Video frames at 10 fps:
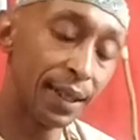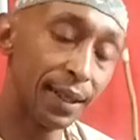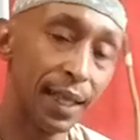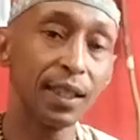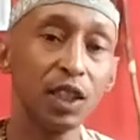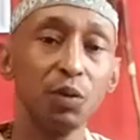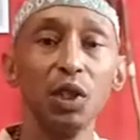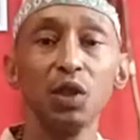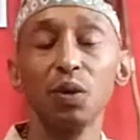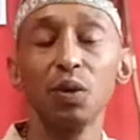That is
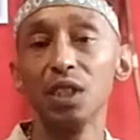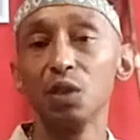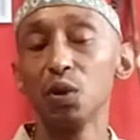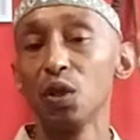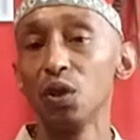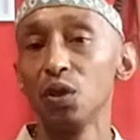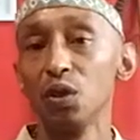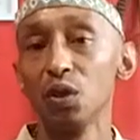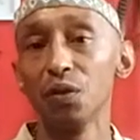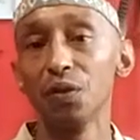mixed with this, put onto
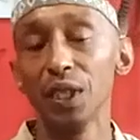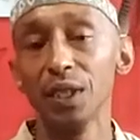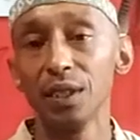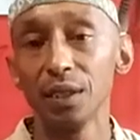your face,